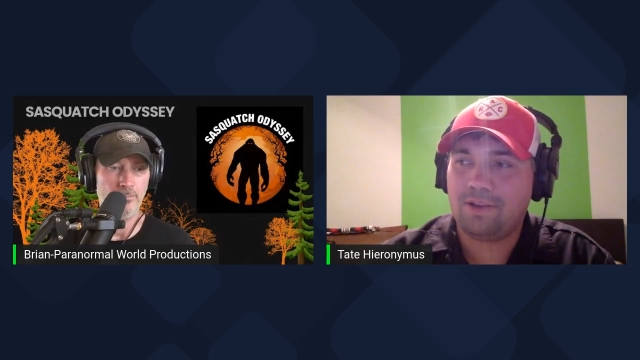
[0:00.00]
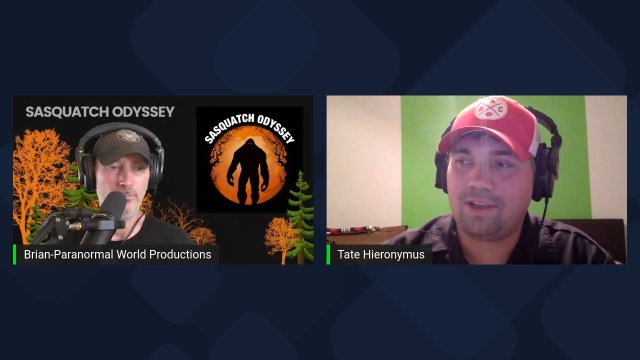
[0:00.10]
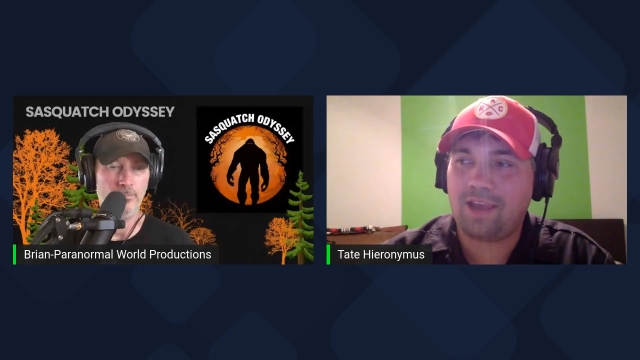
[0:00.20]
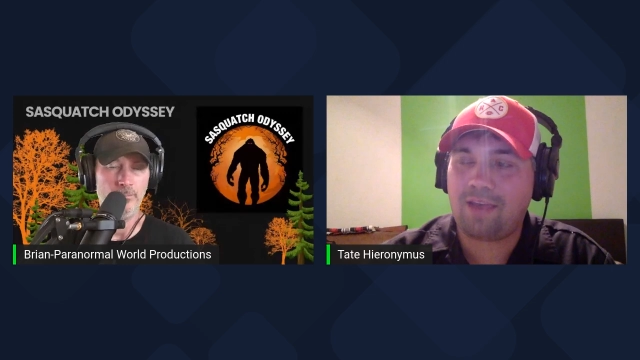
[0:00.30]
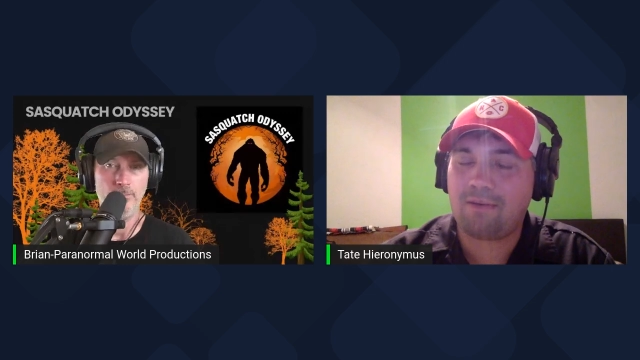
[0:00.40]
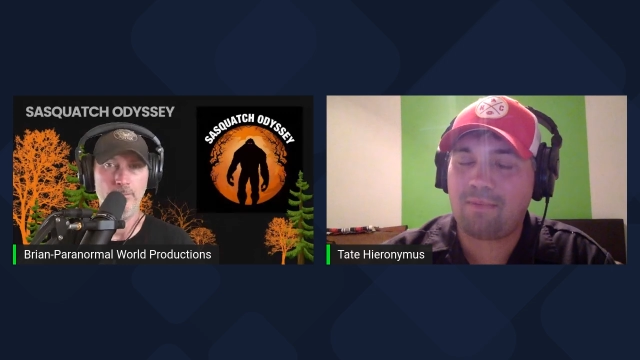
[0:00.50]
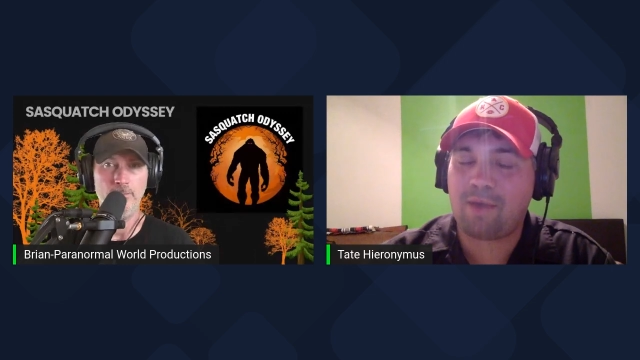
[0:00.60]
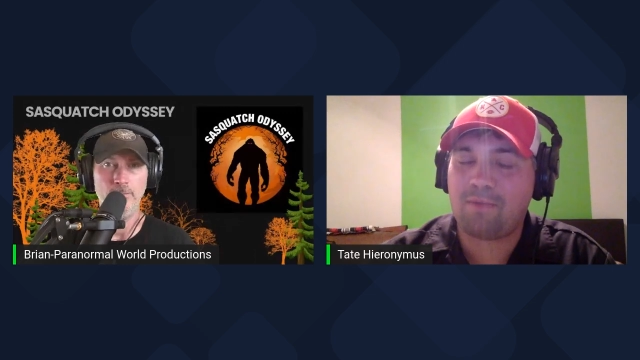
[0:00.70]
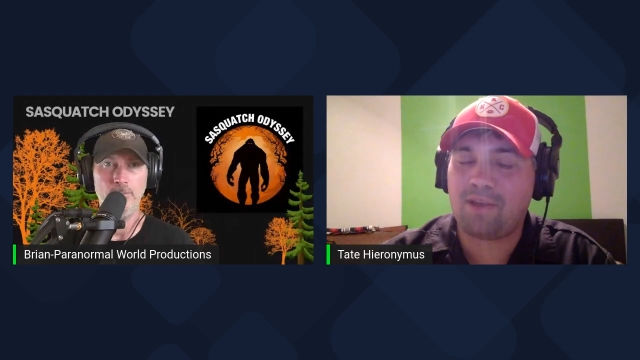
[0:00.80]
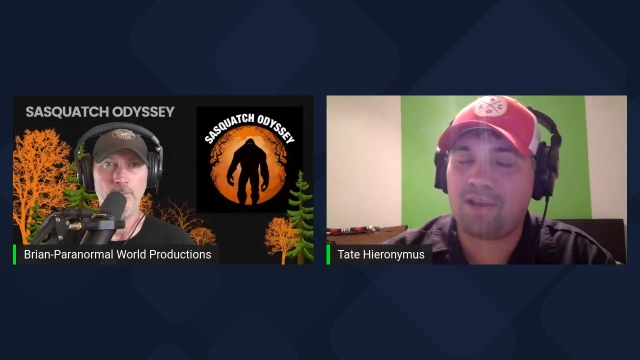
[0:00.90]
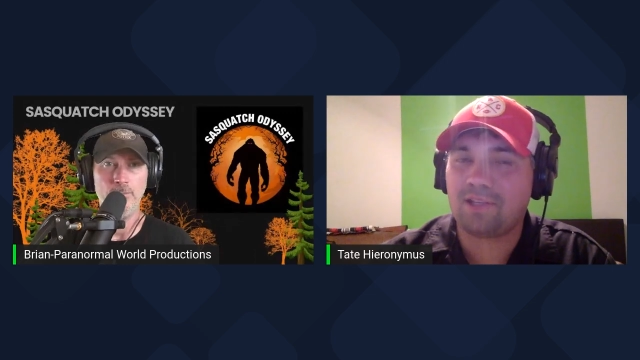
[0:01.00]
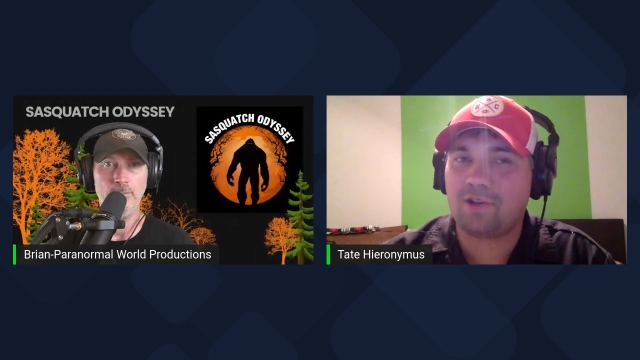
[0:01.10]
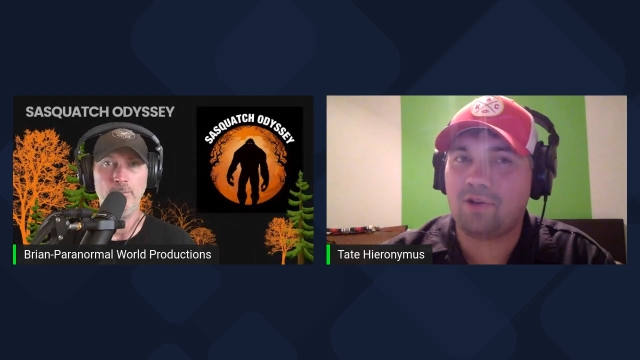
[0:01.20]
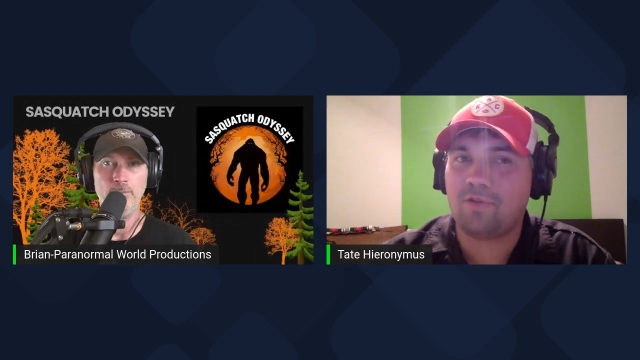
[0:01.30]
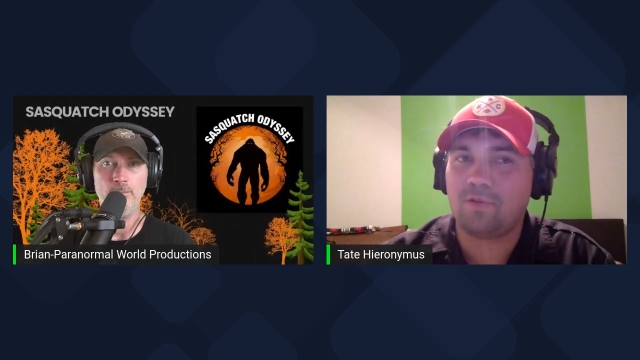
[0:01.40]
Speaker 1: came about because of
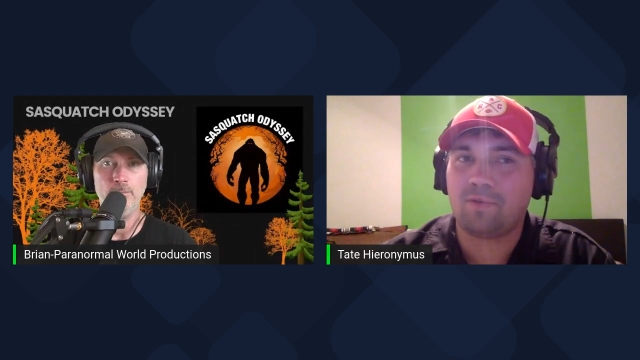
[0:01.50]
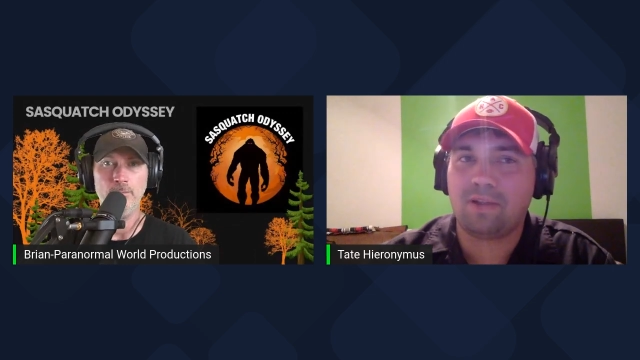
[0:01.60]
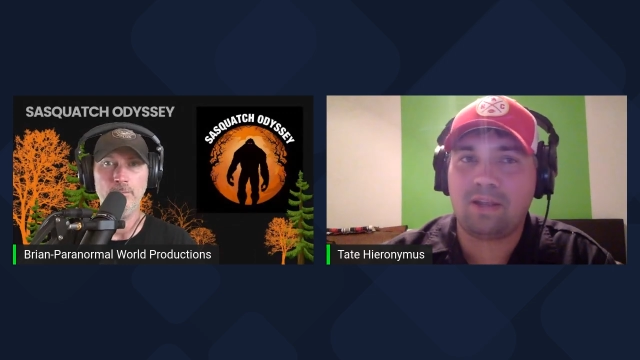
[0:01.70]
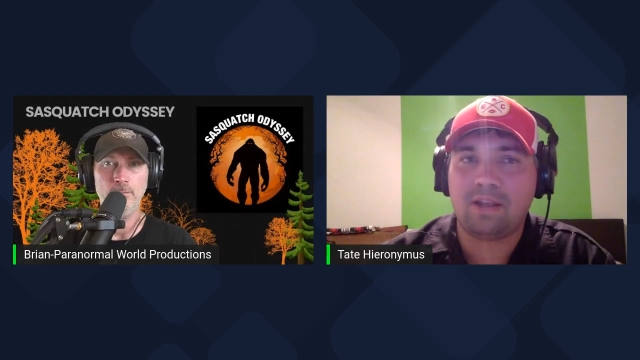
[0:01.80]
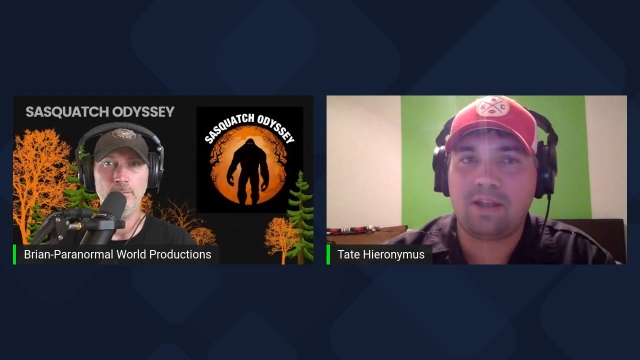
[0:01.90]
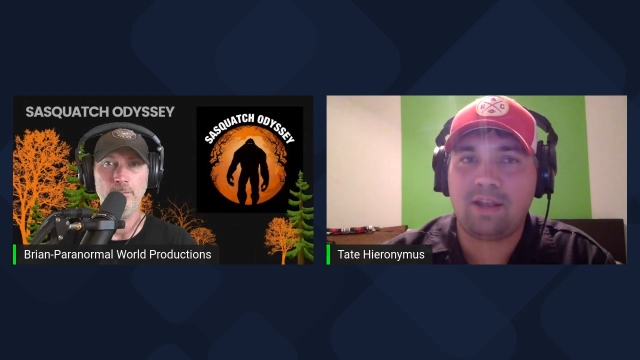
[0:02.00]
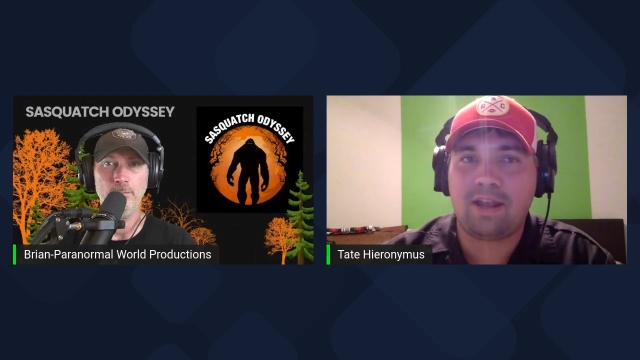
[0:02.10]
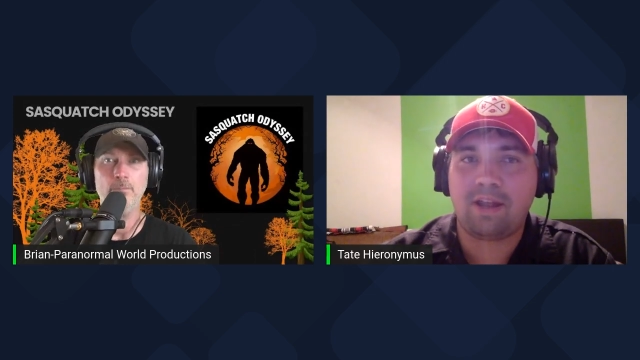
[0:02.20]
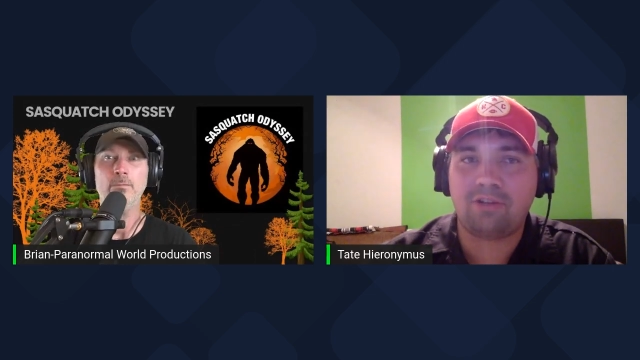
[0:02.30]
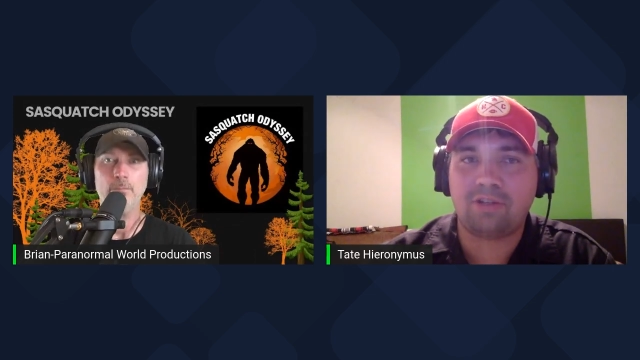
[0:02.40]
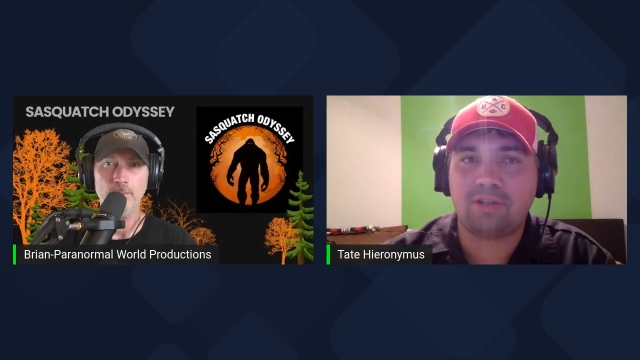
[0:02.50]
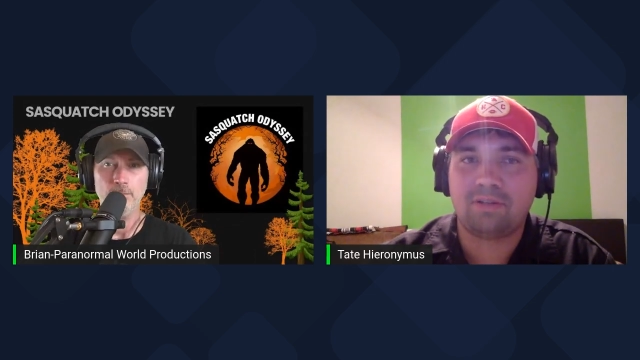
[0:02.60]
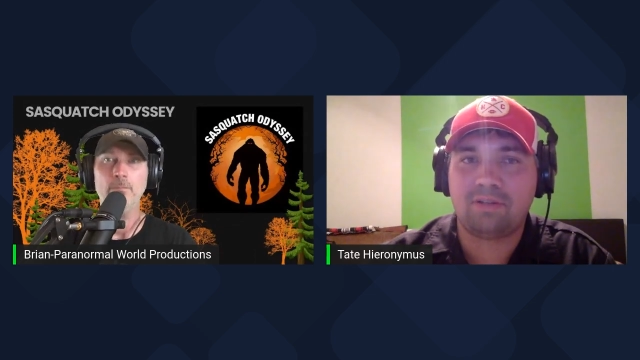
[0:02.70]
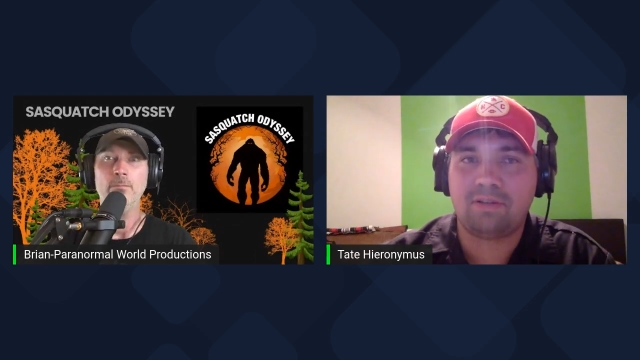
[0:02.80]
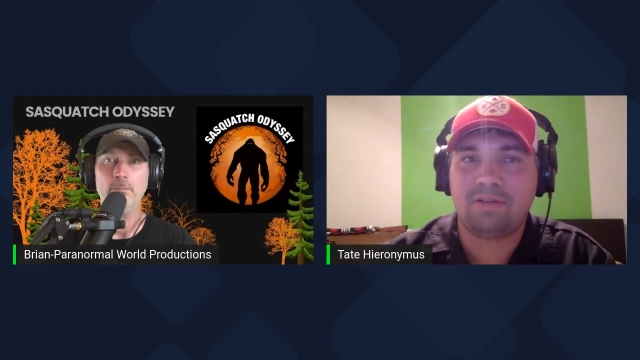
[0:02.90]
COVID, really. And I was just
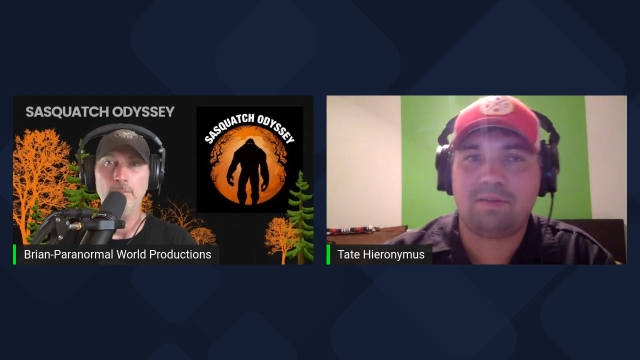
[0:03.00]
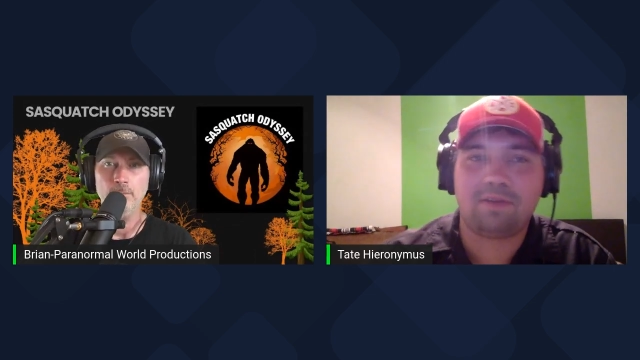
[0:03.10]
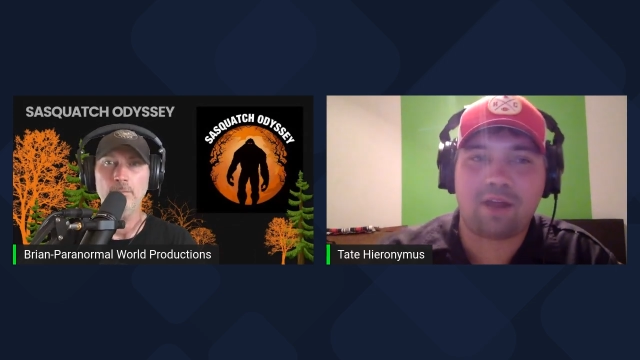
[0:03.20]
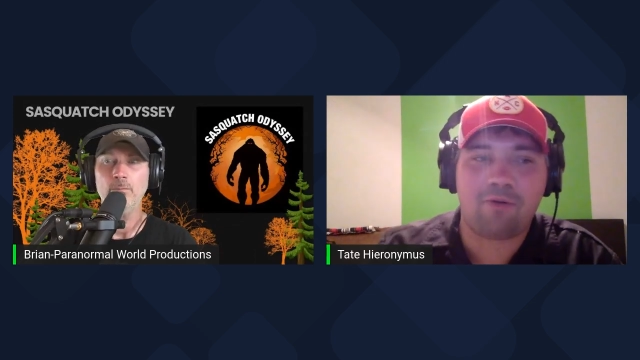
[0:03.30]
kind of